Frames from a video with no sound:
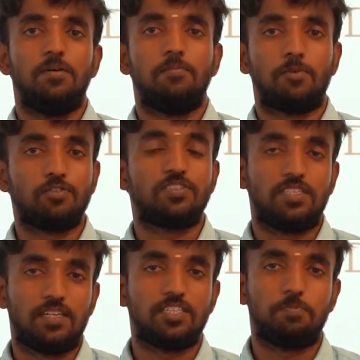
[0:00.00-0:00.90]
processing,
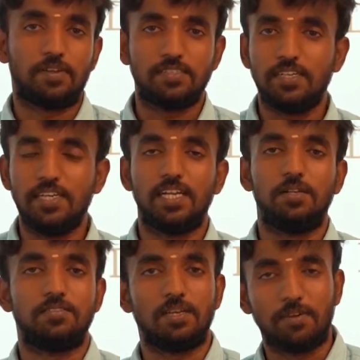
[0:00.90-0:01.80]
that is presenting
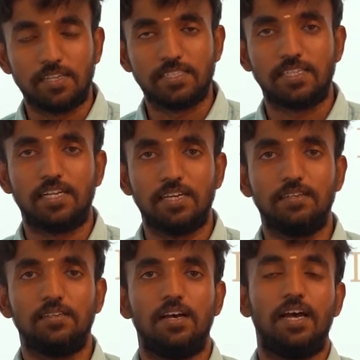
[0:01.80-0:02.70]
and summarizing data,
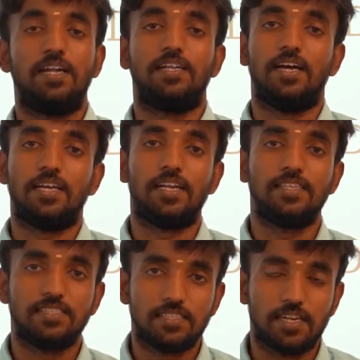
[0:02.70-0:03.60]
and
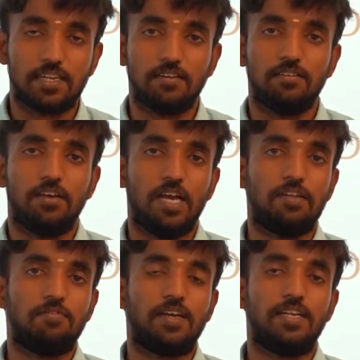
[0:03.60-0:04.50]
analyzing the data,
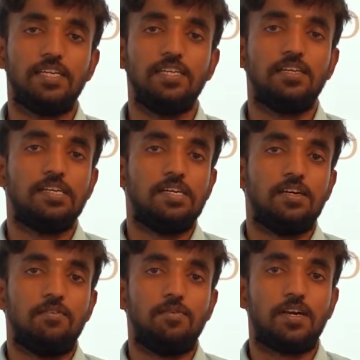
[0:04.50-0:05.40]
and finally
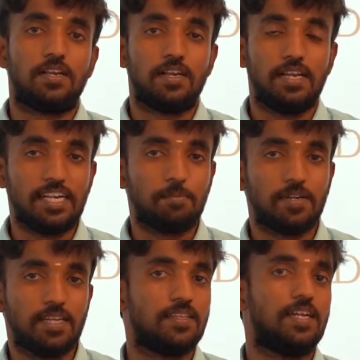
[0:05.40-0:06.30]
we are
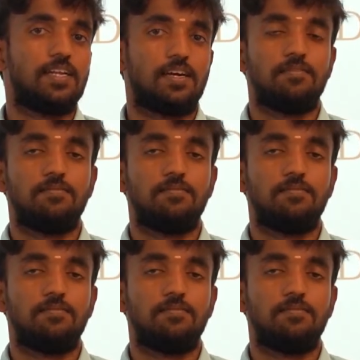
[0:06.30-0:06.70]
interpreting the data